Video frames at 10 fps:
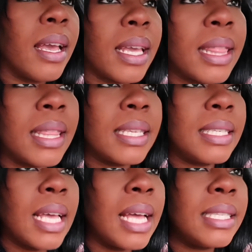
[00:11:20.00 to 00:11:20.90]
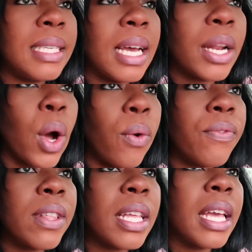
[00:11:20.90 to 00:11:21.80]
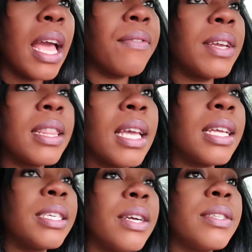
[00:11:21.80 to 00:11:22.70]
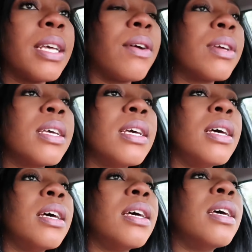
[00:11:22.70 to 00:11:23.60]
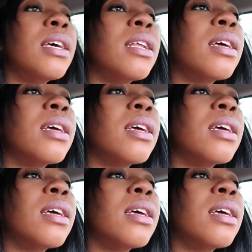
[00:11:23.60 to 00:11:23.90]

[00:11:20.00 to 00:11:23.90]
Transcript: get this test done. Hopefully everything turns out good.